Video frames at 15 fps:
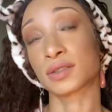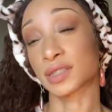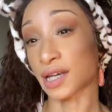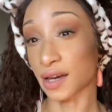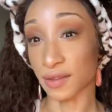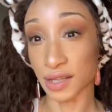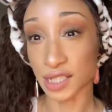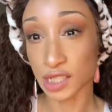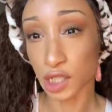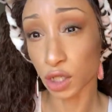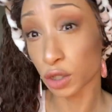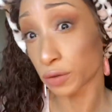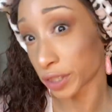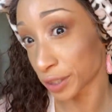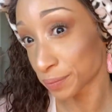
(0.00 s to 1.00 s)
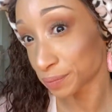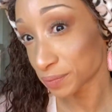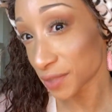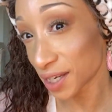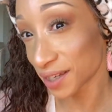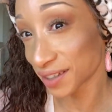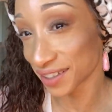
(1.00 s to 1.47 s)
yeah, that's glowy.
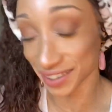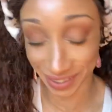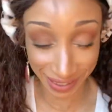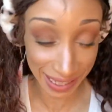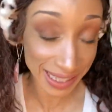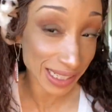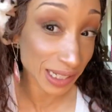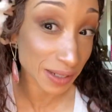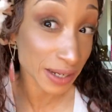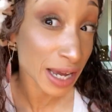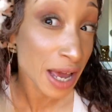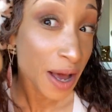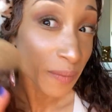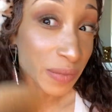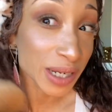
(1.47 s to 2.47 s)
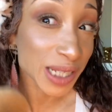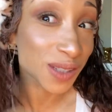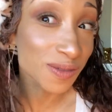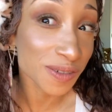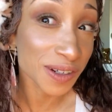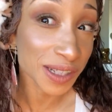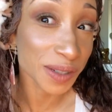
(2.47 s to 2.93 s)
That's glowy, but it's
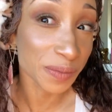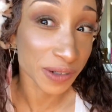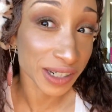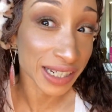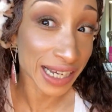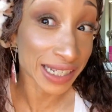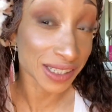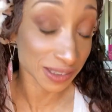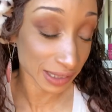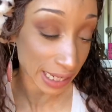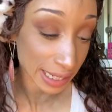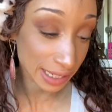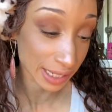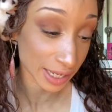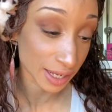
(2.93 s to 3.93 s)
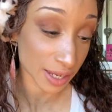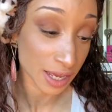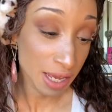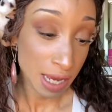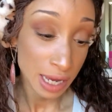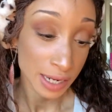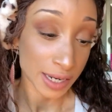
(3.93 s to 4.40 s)
really pretty. I do like it.
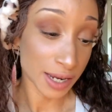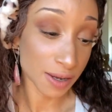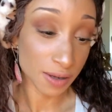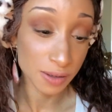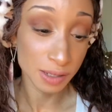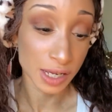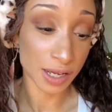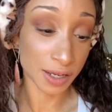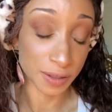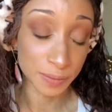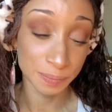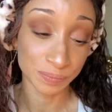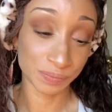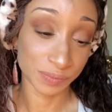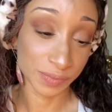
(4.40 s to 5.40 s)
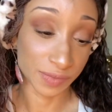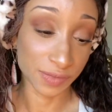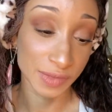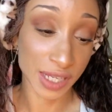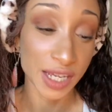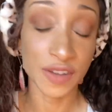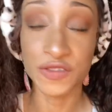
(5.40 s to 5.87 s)
Now,
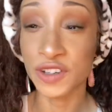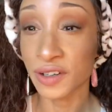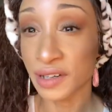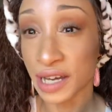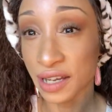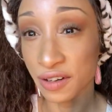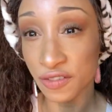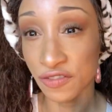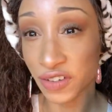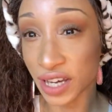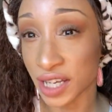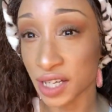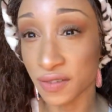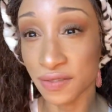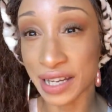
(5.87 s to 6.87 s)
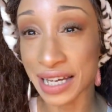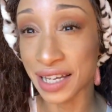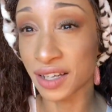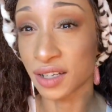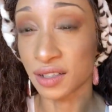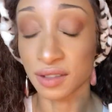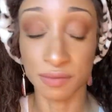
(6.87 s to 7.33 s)
if you're not a fan of
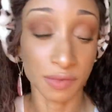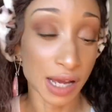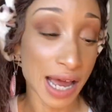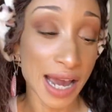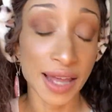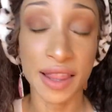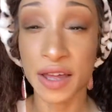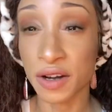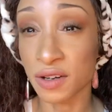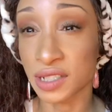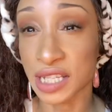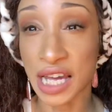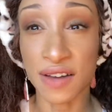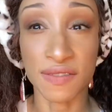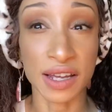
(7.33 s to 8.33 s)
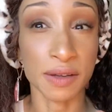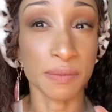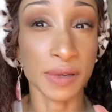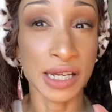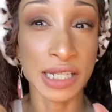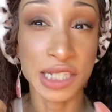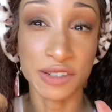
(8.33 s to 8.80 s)
like highlighters that have like
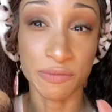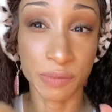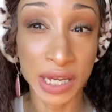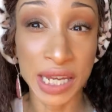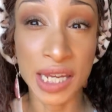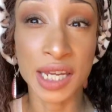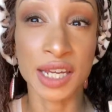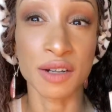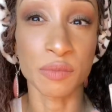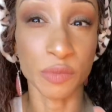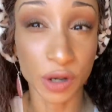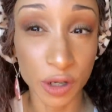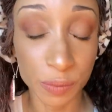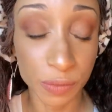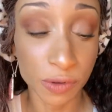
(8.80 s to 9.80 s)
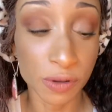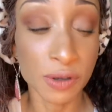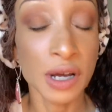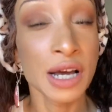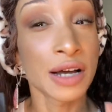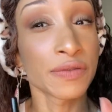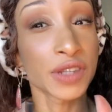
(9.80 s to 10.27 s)
hints of pink and purple,
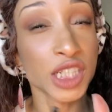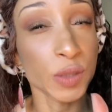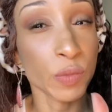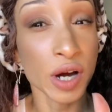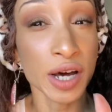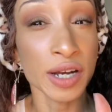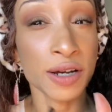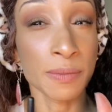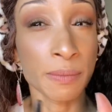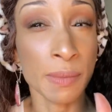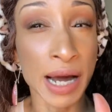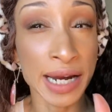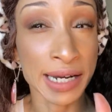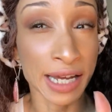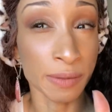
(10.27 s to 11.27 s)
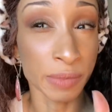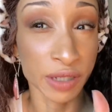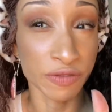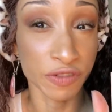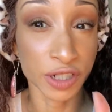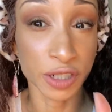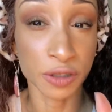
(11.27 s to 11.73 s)
this product might not be
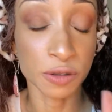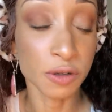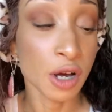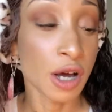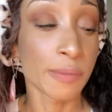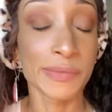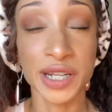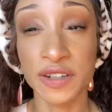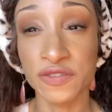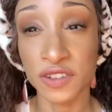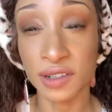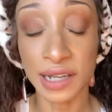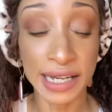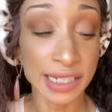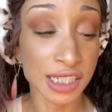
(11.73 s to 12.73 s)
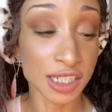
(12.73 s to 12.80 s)
for you. But if you like